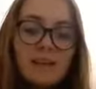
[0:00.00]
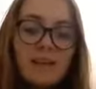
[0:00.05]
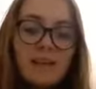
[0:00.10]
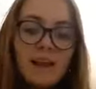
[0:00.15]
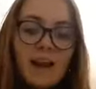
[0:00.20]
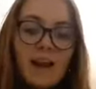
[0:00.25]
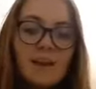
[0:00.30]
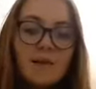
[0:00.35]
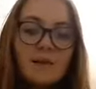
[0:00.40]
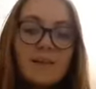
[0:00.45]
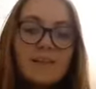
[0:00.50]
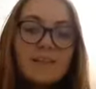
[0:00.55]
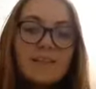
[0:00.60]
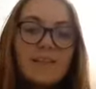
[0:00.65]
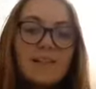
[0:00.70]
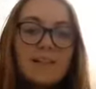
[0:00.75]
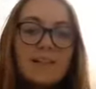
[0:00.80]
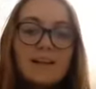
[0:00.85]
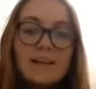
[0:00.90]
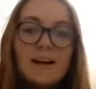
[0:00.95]
Now he's
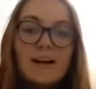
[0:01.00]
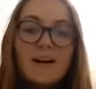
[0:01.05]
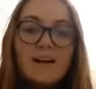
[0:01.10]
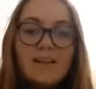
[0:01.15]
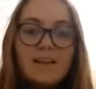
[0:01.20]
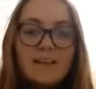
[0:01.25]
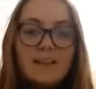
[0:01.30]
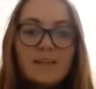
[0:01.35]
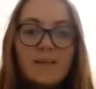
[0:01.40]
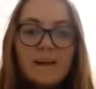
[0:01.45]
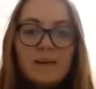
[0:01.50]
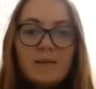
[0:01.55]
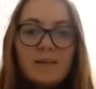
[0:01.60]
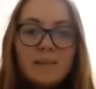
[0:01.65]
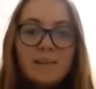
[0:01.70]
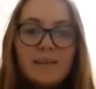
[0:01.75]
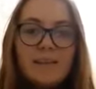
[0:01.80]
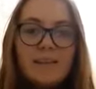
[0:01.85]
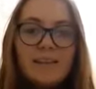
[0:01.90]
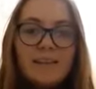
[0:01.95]
nice and hard now he's
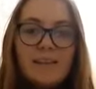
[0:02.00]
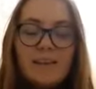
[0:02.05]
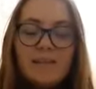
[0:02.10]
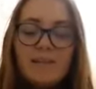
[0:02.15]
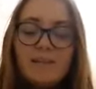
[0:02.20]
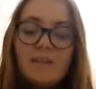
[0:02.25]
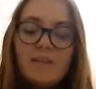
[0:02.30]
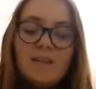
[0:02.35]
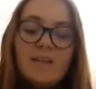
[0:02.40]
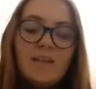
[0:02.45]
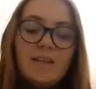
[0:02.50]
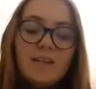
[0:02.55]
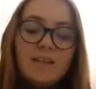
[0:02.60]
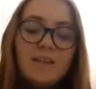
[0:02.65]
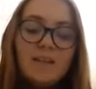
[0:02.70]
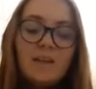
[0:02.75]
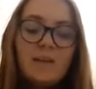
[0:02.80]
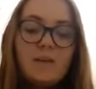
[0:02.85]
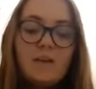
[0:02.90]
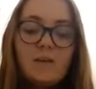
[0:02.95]
been in the oven,
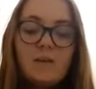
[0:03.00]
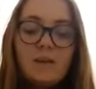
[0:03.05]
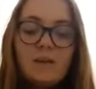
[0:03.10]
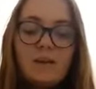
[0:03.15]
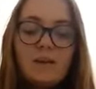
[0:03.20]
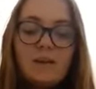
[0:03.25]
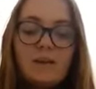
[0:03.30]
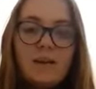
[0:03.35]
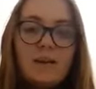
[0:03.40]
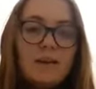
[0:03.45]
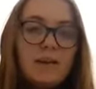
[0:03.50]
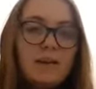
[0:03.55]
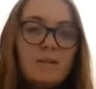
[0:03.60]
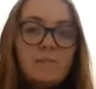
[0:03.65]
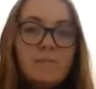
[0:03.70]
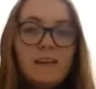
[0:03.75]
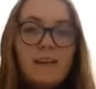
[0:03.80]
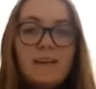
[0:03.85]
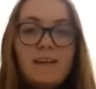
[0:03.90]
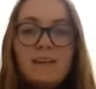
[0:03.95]
so he can
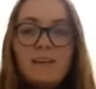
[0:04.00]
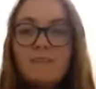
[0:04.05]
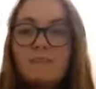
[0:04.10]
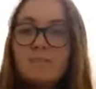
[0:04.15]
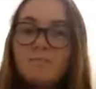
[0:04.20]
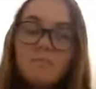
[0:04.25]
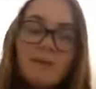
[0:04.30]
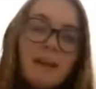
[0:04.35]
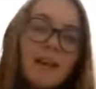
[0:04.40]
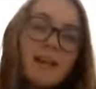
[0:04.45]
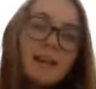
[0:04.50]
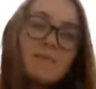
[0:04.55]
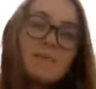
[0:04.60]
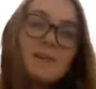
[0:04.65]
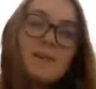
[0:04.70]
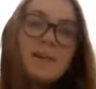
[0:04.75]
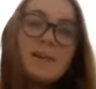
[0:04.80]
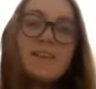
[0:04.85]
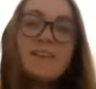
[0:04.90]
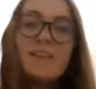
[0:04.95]
be played
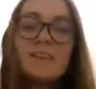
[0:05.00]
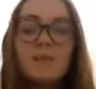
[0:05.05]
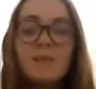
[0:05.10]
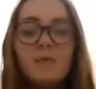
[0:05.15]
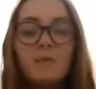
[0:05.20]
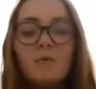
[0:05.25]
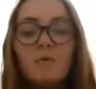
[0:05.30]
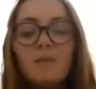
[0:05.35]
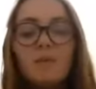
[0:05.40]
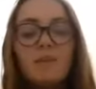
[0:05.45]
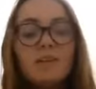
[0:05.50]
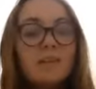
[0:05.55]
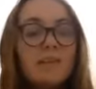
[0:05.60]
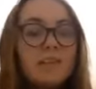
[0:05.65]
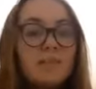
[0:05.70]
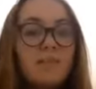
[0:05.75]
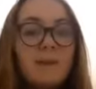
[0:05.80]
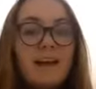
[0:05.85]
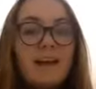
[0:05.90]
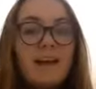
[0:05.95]
with or you can
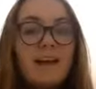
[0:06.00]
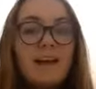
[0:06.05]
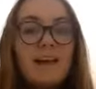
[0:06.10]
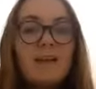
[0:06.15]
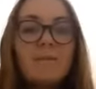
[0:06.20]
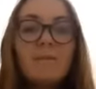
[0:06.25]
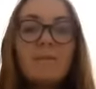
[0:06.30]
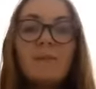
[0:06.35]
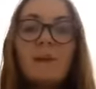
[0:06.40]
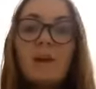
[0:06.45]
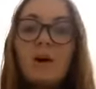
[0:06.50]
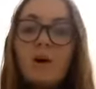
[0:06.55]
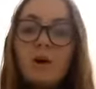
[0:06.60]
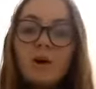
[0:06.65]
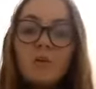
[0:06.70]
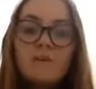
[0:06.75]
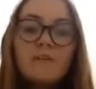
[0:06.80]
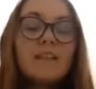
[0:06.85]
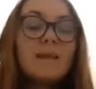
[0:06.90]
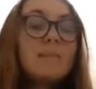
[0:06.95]
display him.
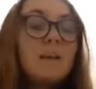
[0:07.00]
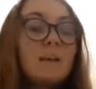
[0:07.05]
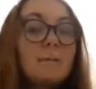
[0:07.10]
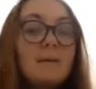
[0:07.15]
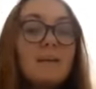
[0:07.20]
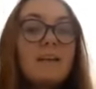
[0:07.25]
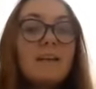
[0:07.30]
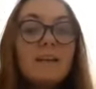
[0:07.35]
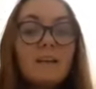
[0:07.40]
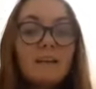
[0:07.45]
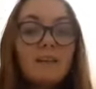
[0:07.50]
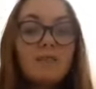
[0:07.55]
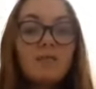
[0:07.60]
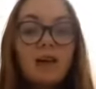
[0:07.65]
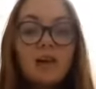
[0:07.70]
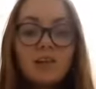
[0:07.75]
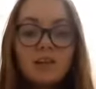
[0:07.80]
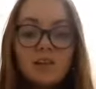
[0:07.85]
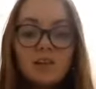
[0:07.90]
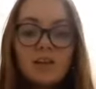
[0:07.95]
Obviously it might be a little
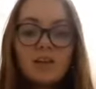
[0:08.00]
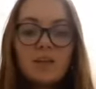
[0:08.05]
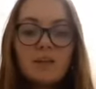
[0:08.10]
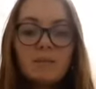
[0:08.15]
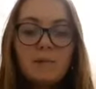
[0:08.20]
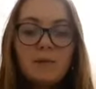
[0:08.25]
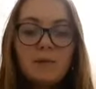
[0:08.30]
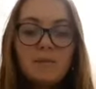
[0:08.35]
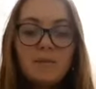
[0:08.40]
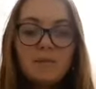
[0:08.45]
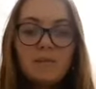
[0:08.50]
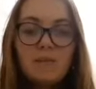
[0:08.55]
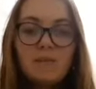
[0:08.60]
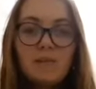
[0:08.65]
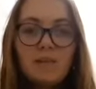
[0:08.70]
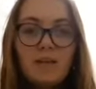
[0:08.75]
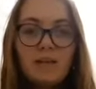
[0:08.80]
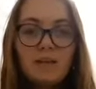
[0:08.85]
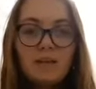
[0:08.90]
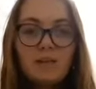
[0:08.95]
fragile, mine's got a few
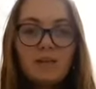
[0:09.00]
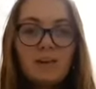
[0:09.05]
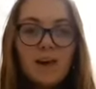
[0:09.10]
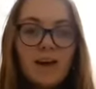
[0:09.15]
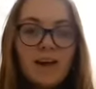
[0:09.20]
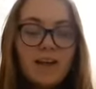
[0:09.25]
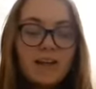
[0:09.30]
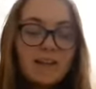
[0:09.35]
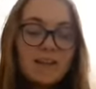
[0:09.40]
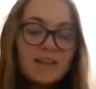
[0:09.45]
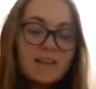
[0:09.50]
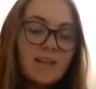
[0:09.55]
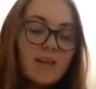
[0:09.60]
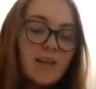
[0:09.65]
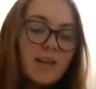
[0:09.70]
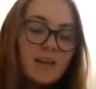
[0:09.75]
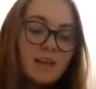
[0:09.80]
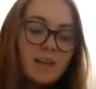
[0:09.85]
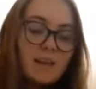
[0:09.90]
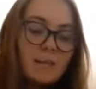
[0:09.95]
little cracks
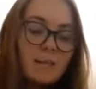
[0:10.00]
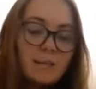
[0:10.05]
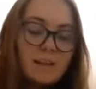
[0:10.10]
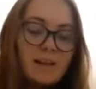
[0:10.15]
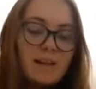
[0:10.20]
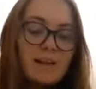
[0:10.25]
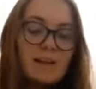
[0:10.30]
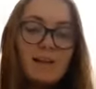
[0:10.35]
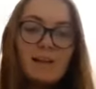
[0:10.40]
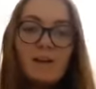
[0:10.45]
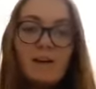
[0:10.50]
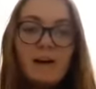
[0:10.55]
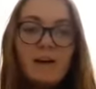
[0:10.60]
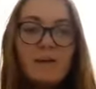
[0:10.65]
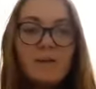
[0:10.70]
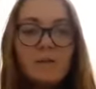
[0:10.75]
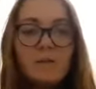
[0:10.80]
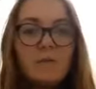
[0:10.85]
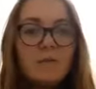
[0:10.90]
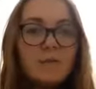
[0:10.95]
that mean
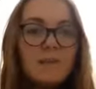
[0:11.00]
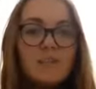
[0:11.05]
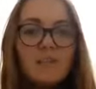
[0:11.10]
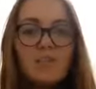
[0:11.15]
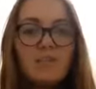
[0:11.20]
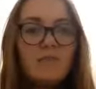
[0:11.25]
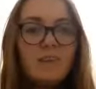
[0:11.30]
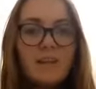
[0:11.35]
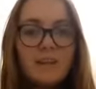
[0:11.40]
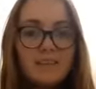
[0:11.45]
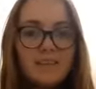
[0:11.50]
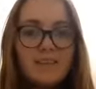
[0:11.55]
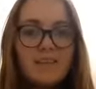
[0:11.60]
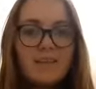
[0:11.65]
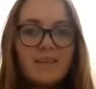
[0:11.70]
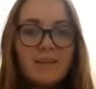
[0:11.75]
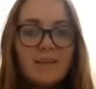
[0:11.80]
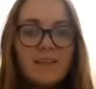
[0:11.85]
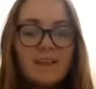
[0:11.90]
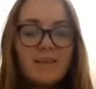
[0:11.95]
don't want to be too vigorous
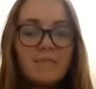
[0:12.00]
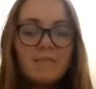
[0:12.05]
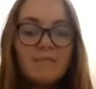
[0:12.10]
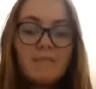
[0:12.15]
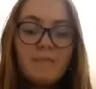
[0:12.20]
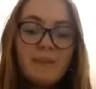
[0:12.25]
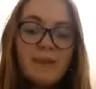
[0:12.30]
with him.